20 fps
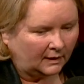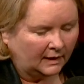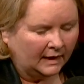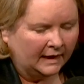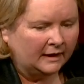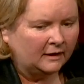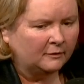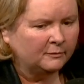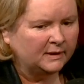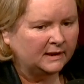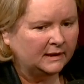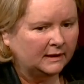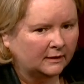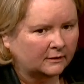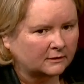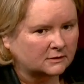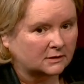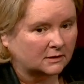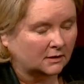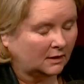had I been
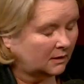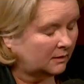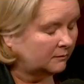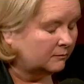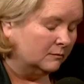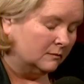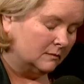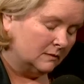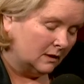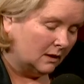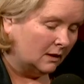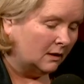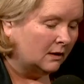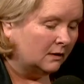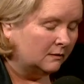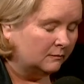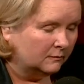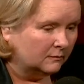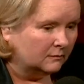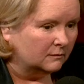outed, I'm,
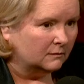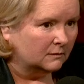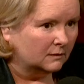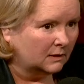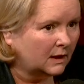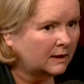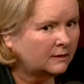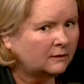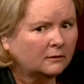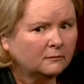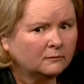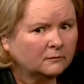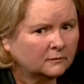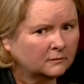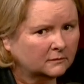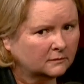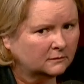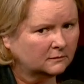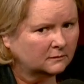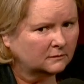I'm, and
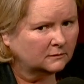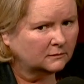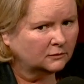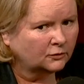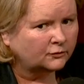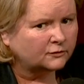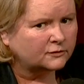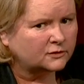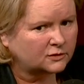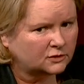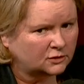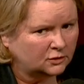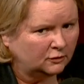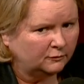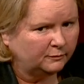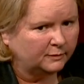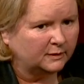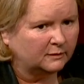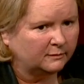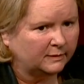I'm not
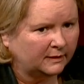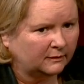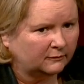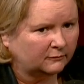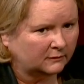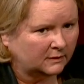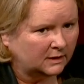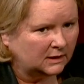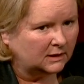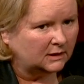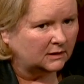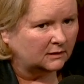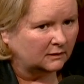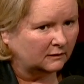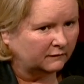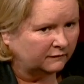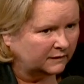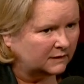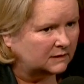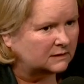stupid about reading
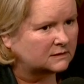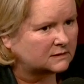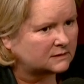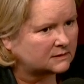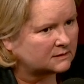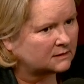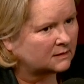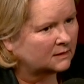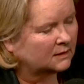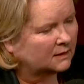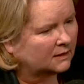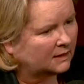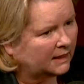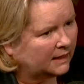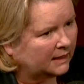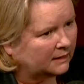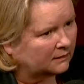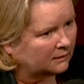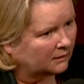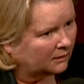events,
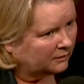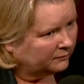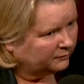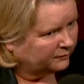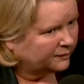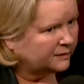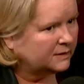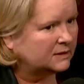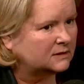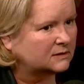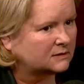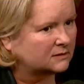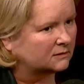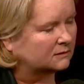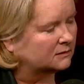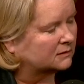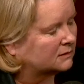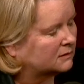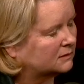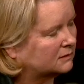and I'm pretty
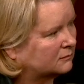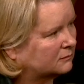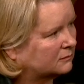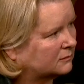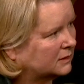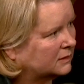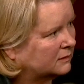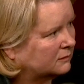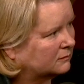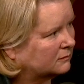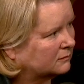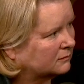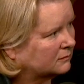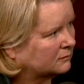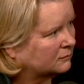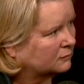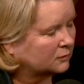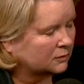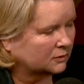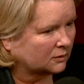certain it, it
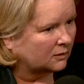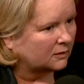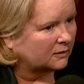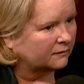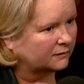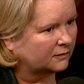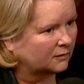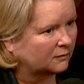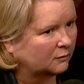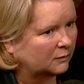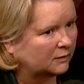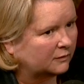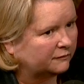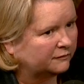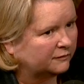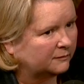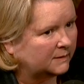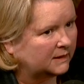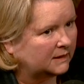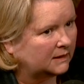would not have gone well
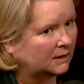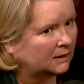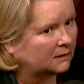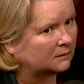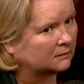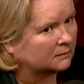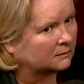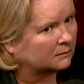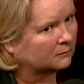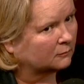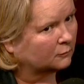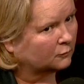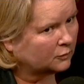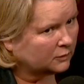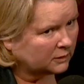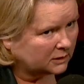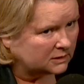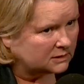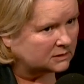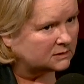for me. And
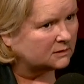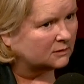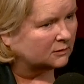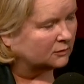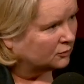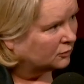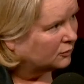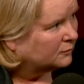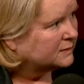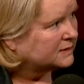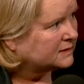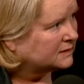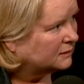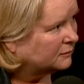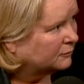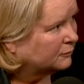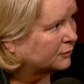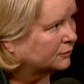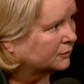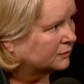work is enormously
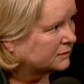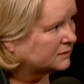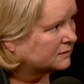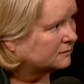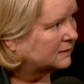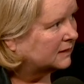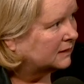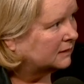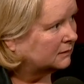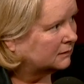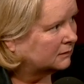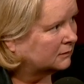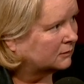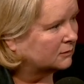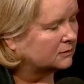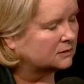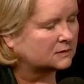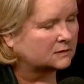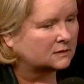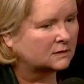important to me. You know,
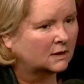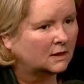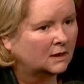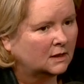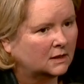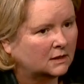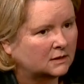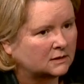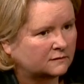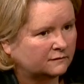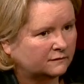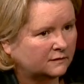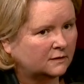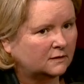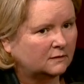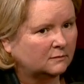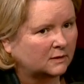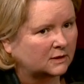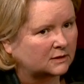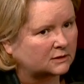it's, it's
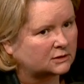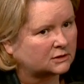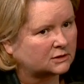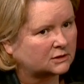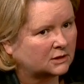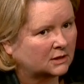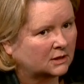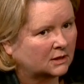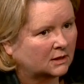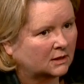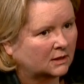very much,